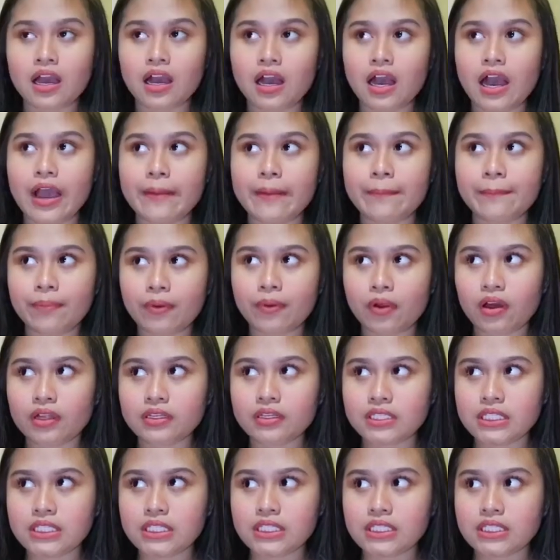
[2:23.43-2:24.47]
I
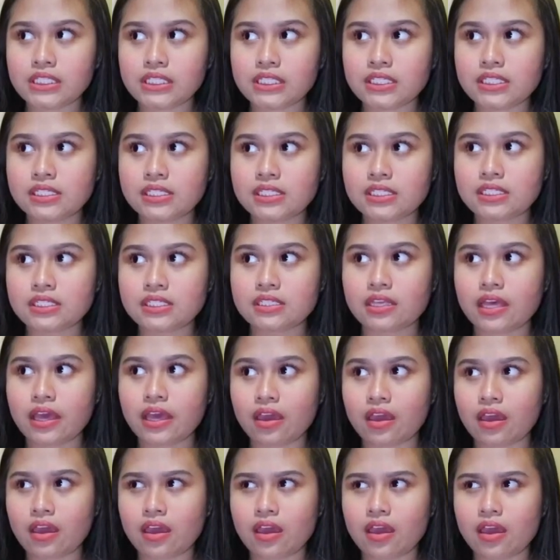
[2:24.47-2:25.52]
bought this
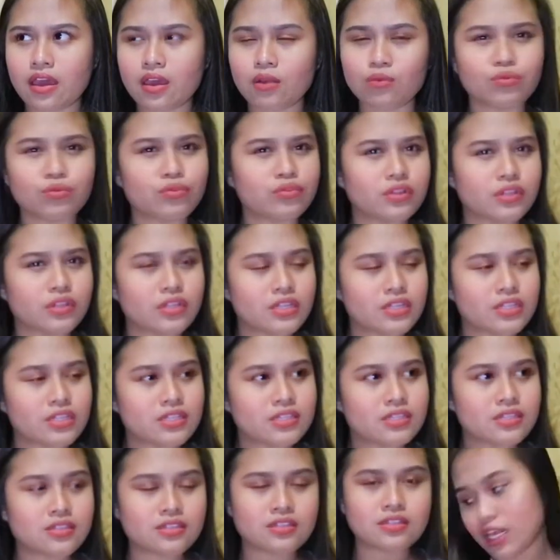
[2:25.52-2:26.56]
at
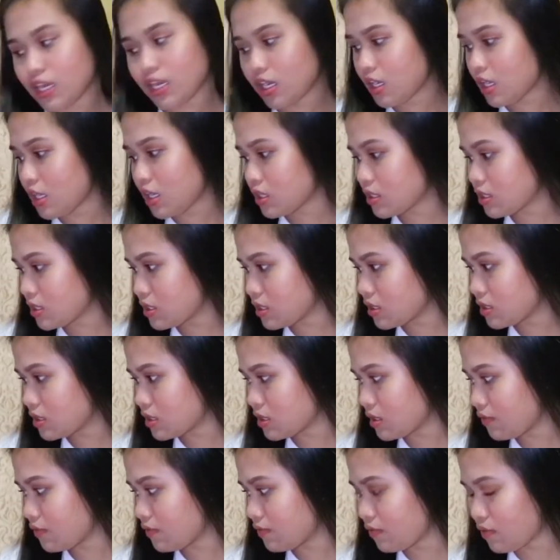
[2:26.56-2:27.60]
Woodlands. It costs
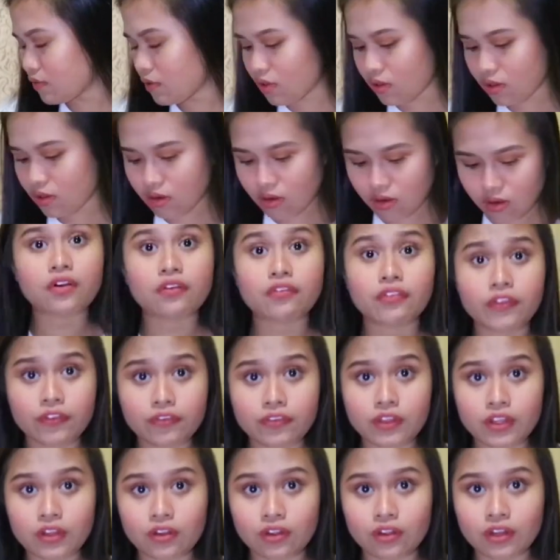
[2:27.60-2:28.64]
for
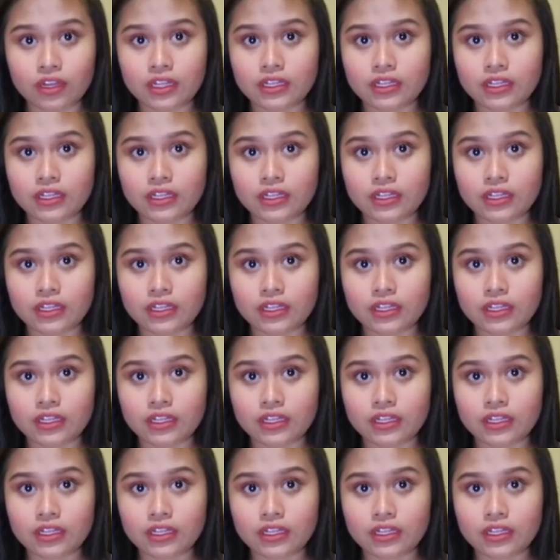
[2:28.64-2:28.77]
$15.